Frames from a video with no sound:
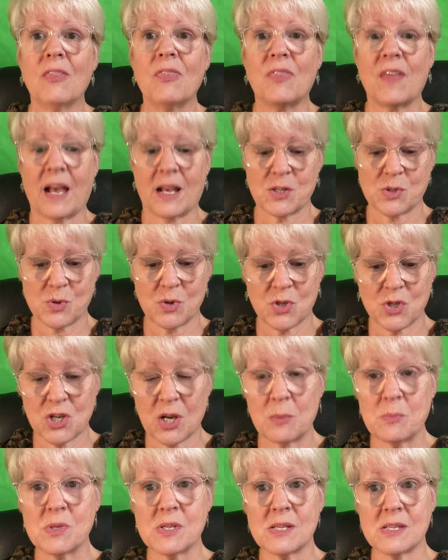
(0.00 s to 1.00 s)
That's what
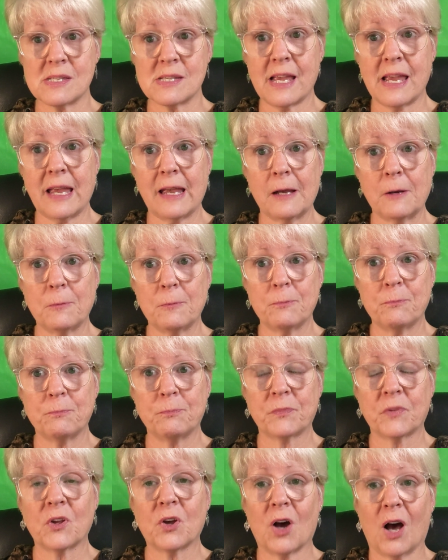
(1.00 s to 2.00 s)
James is saying.
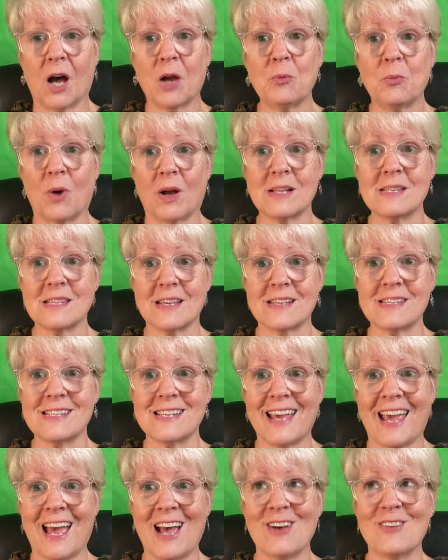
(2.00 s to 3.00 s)
God wants us
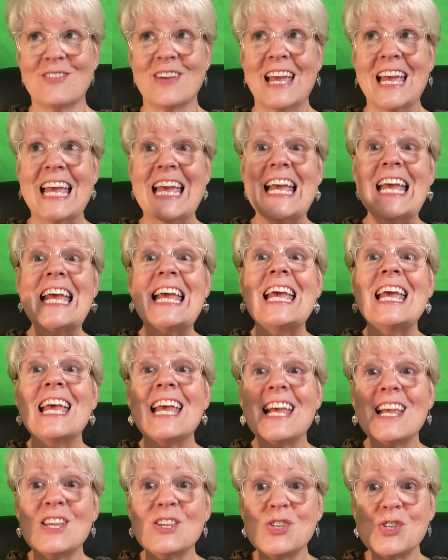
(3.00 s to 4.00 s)
to have
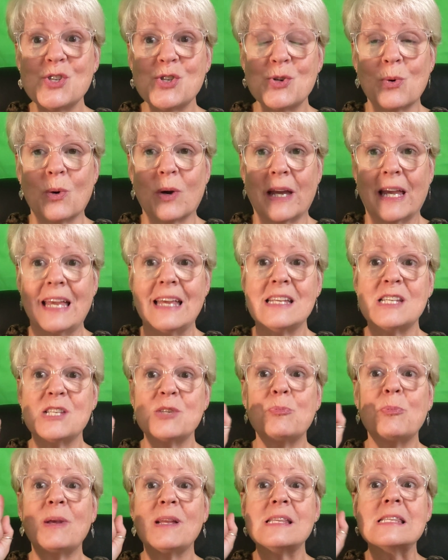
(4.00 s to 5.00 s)
His joy. It
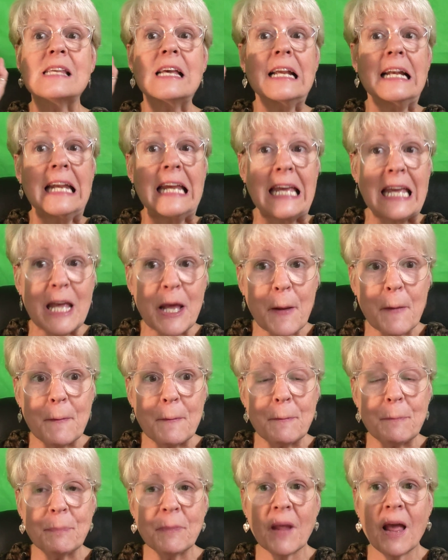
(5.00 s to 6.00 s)
depends on
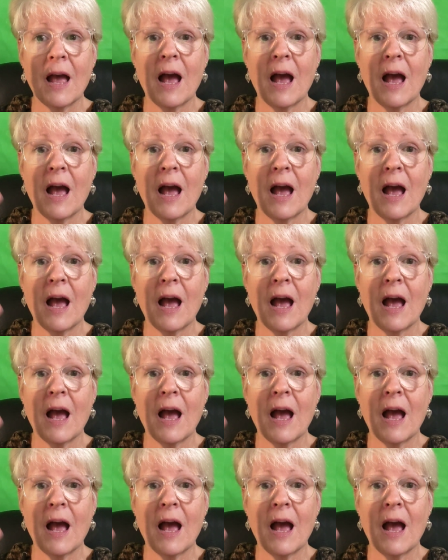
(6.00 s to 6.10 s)
Him.